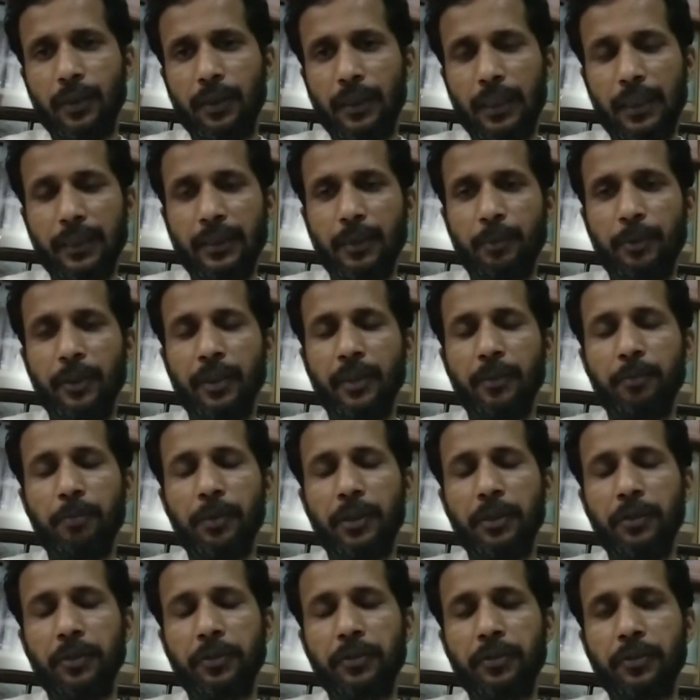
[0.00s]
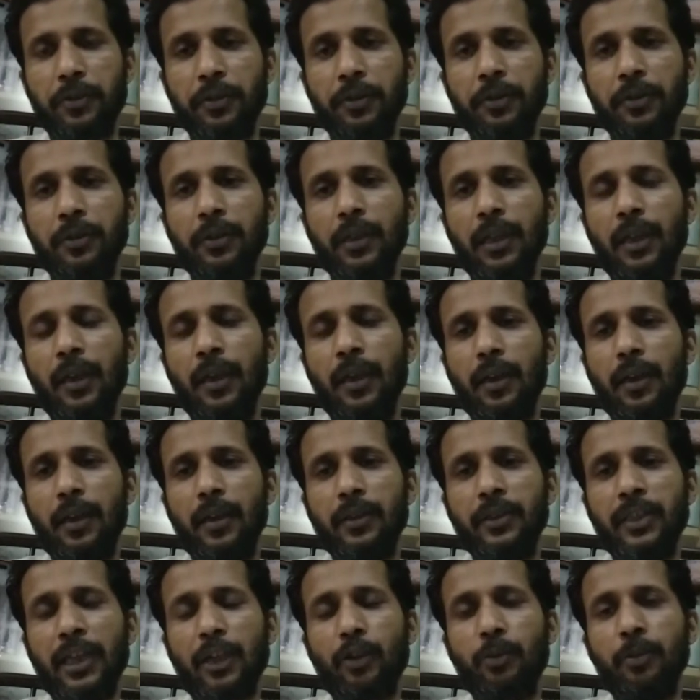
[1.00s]
Elizabethan period to
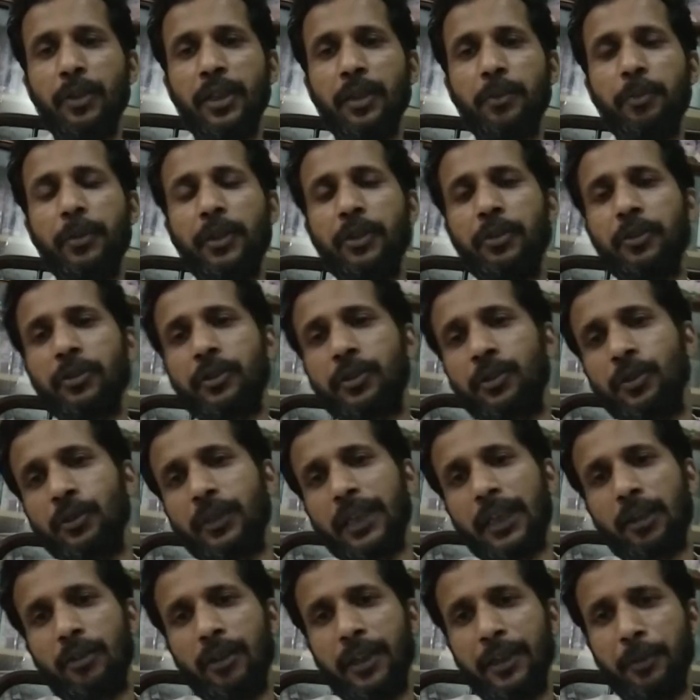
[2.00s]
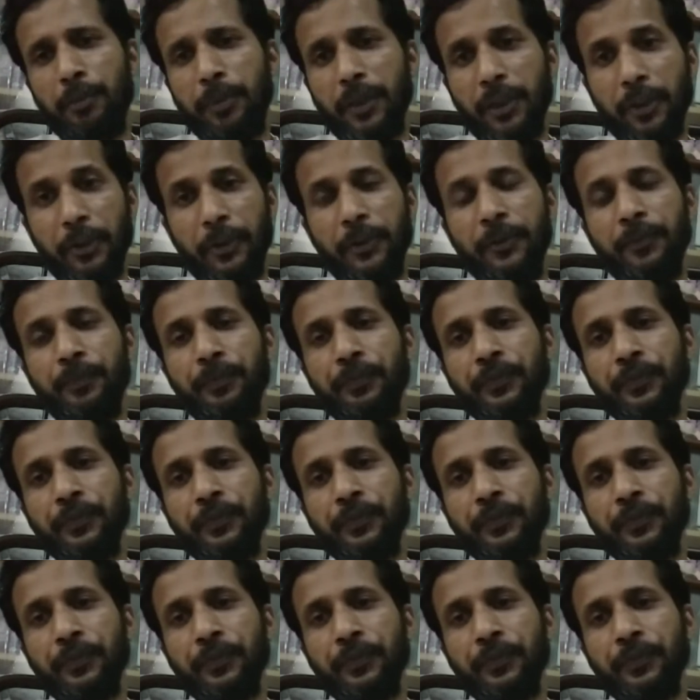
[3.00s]
Jacobean period to Caroline period.